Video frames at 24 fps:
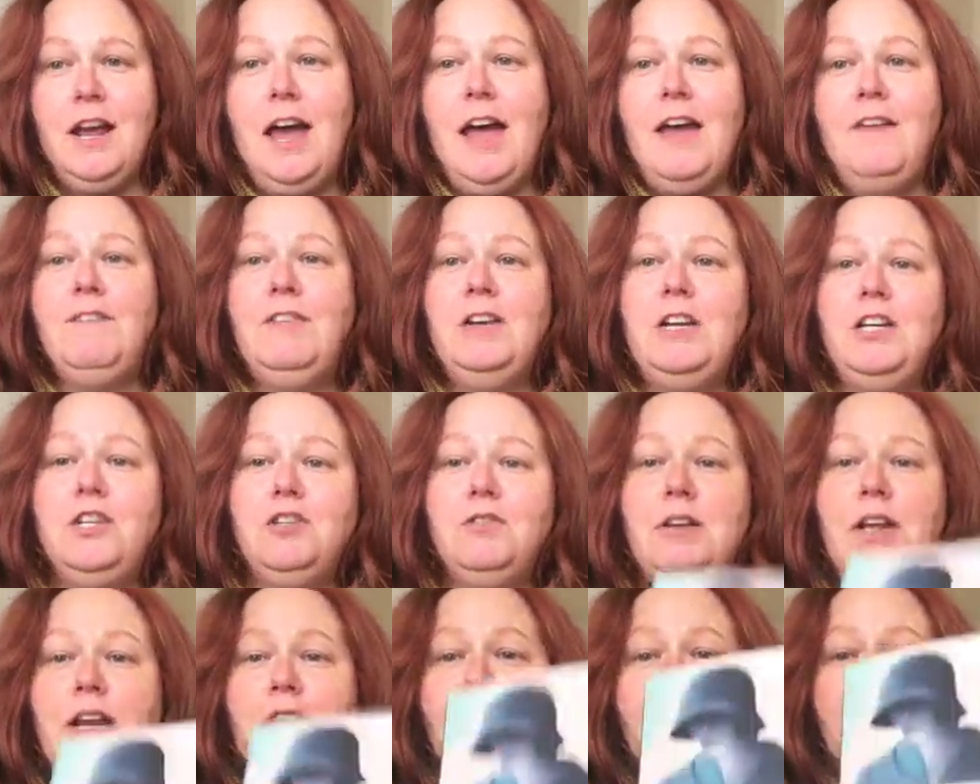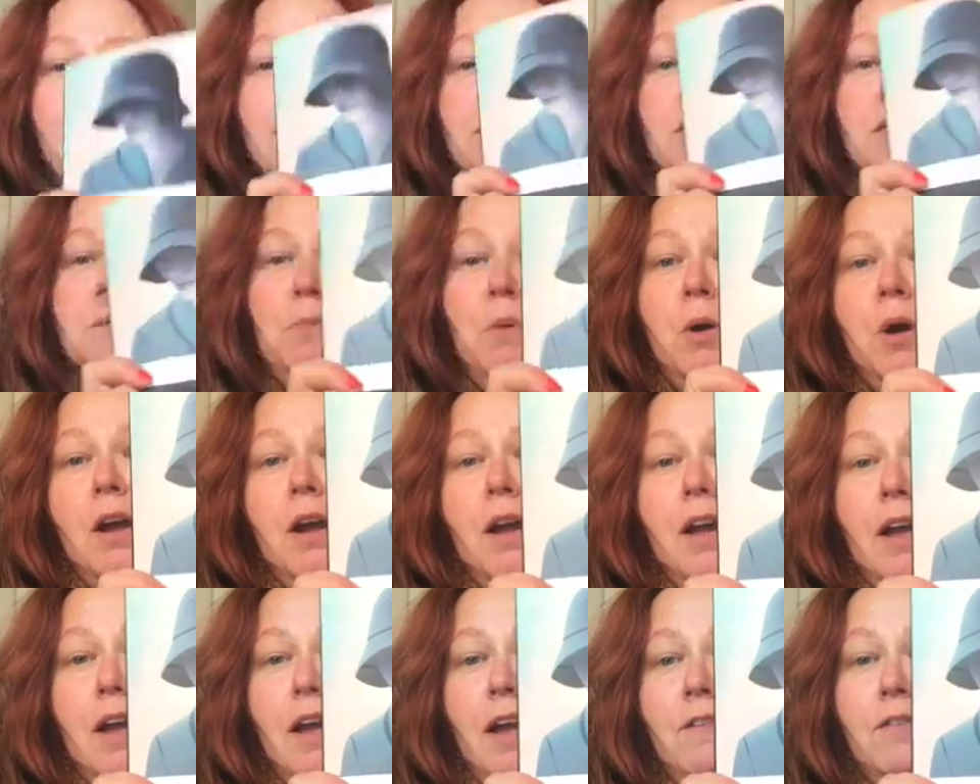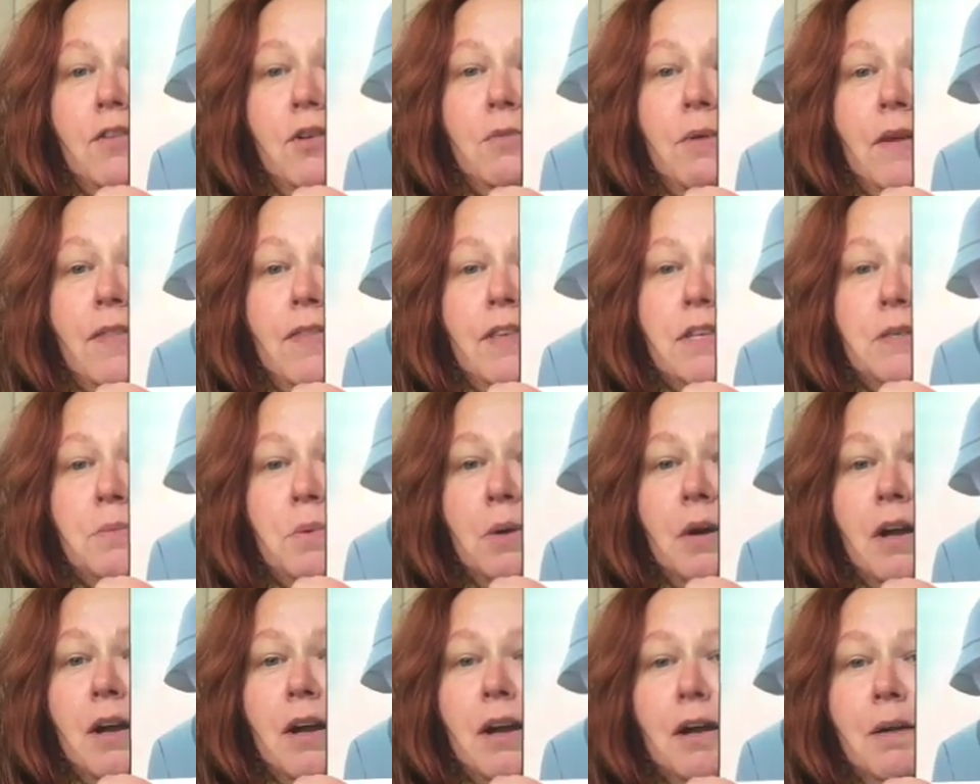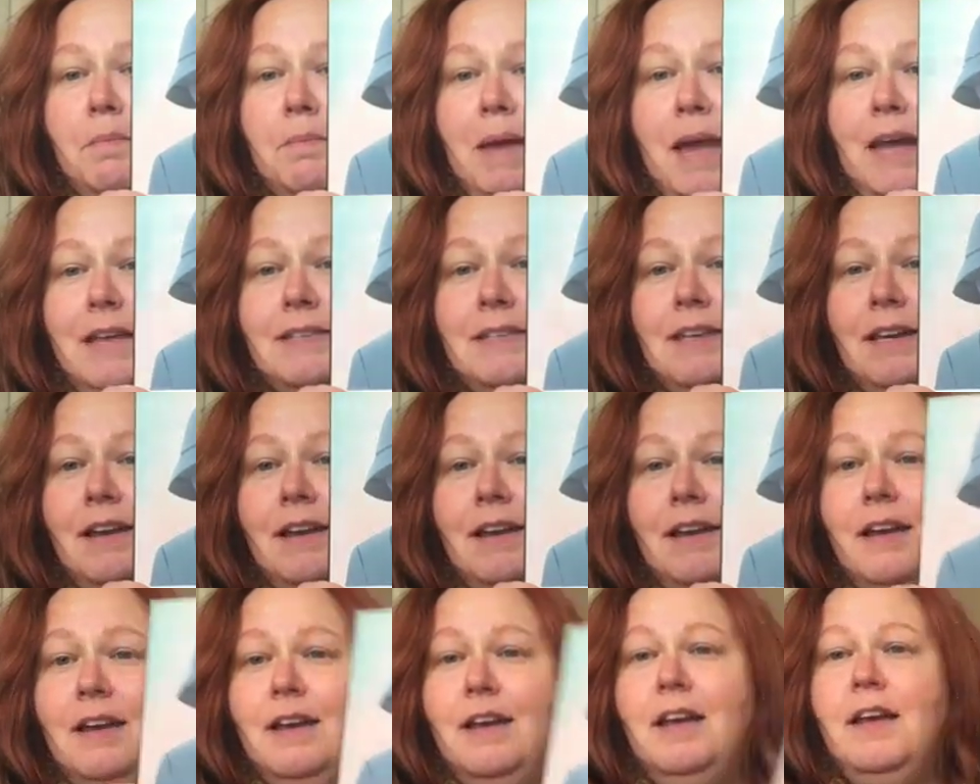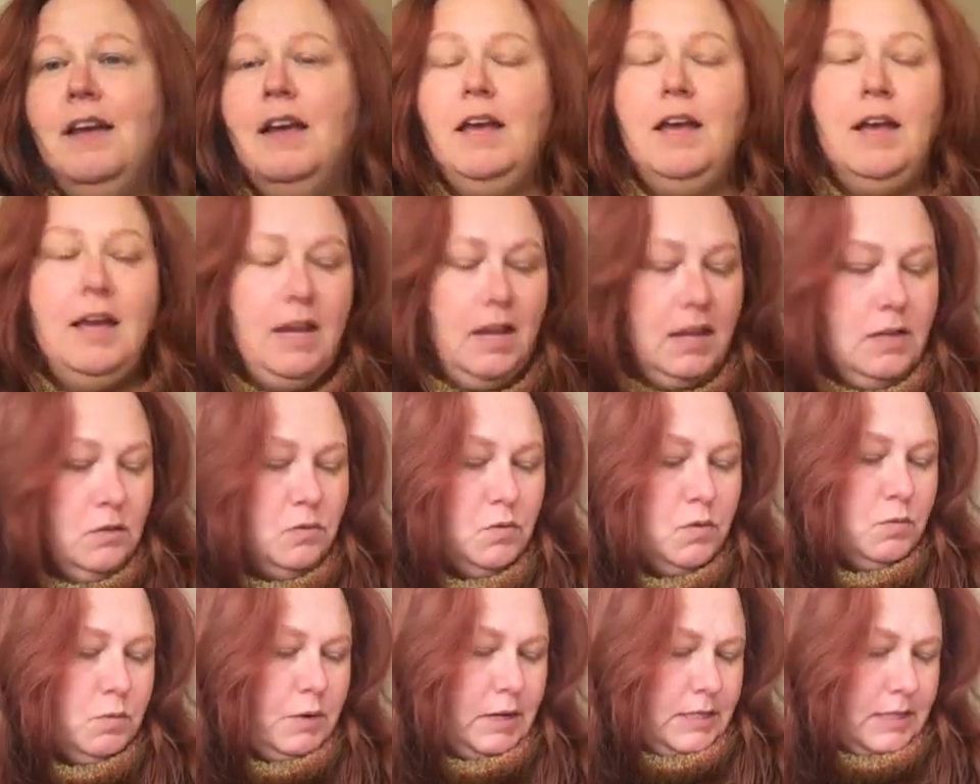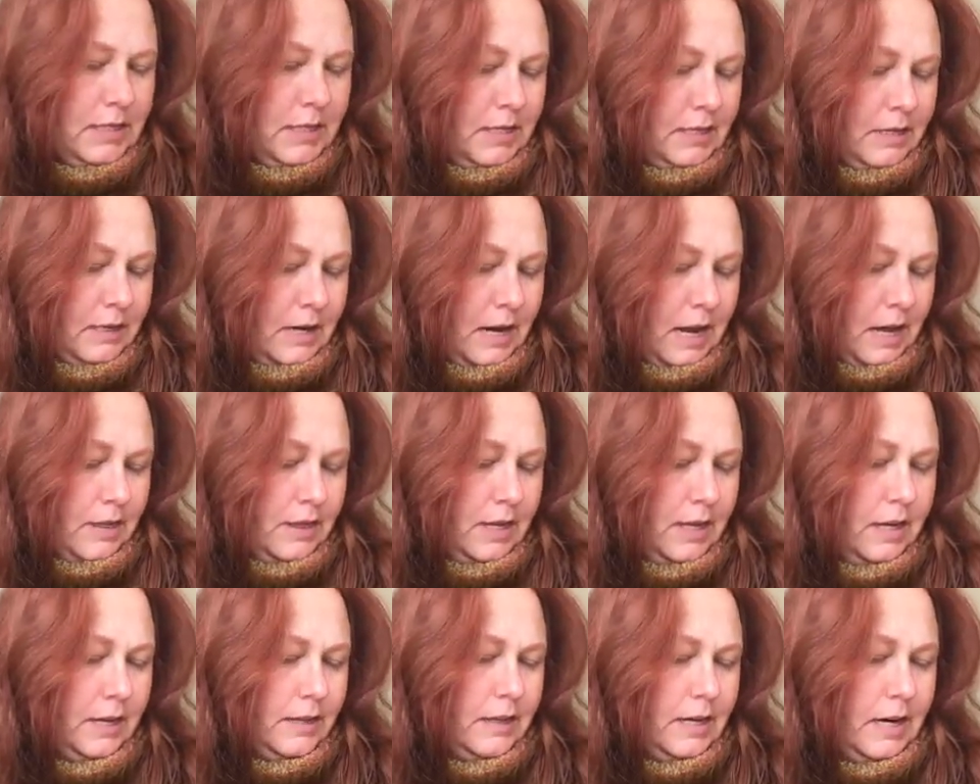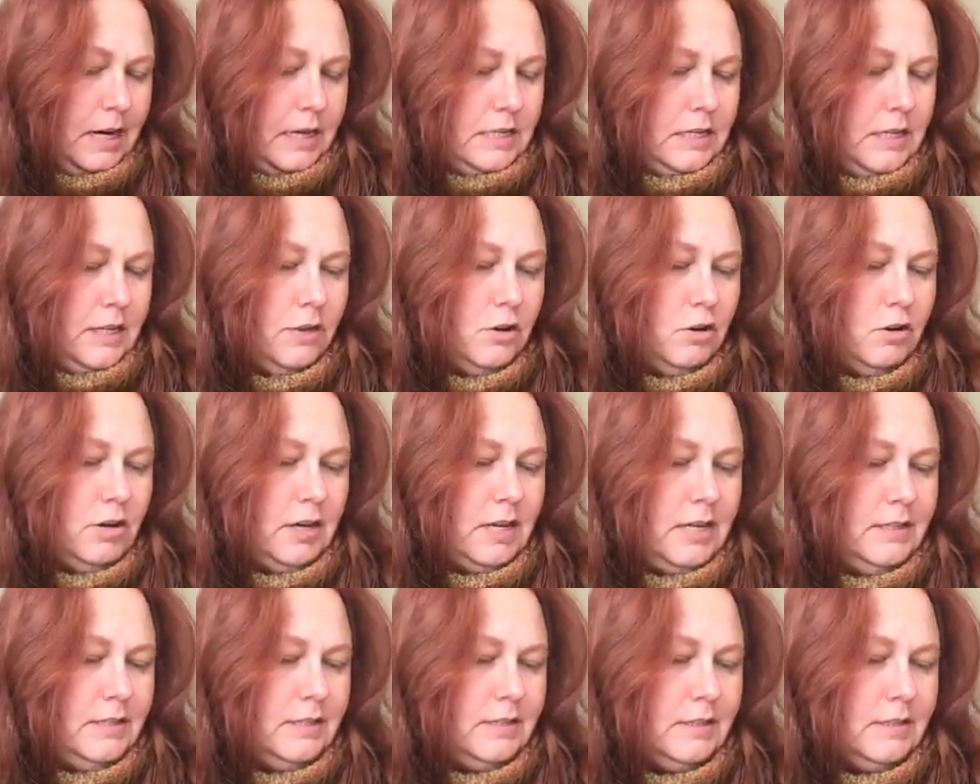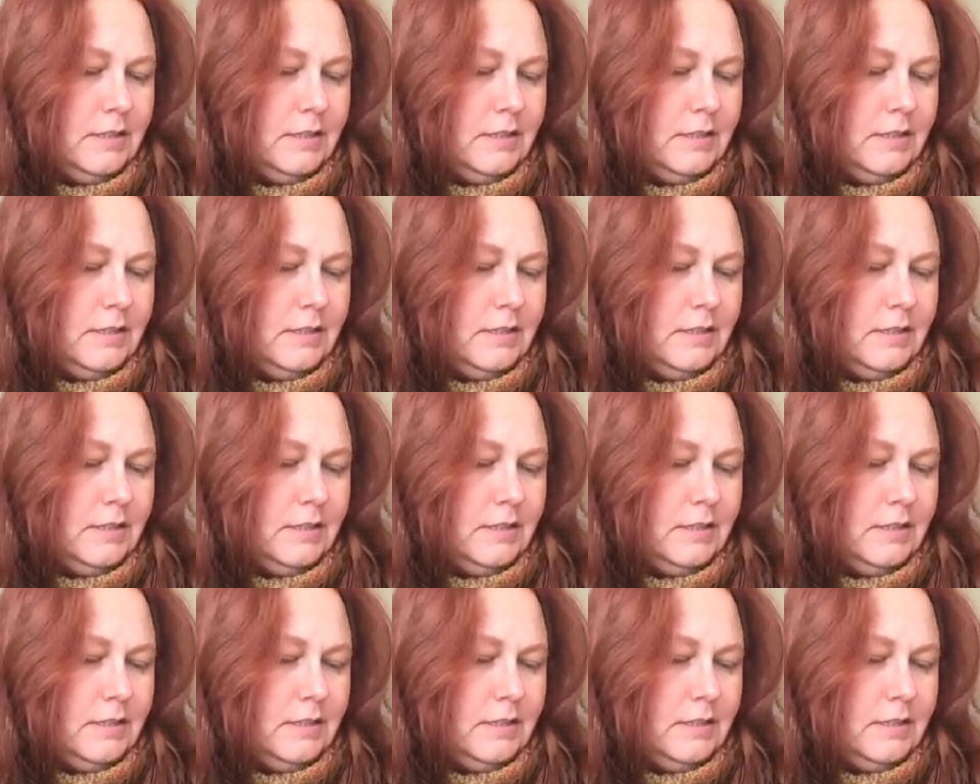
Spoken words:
I finished reading this book. Have you read this book, Passing? It was written, I think, in the 1930s.